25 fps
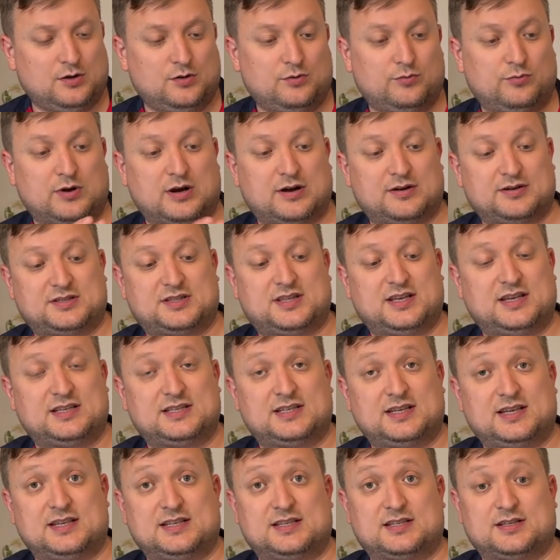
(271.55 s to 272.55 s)
whereas
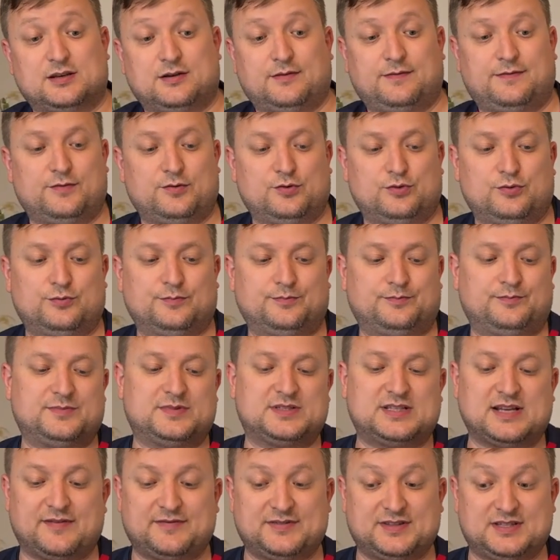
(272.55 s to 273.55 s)
this is a full
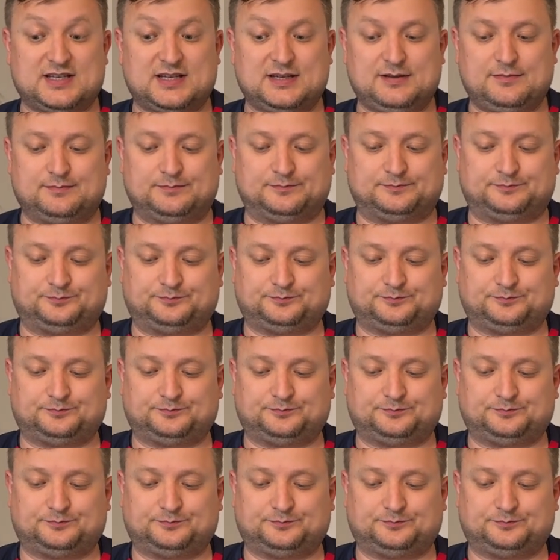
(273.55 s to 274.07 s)
70.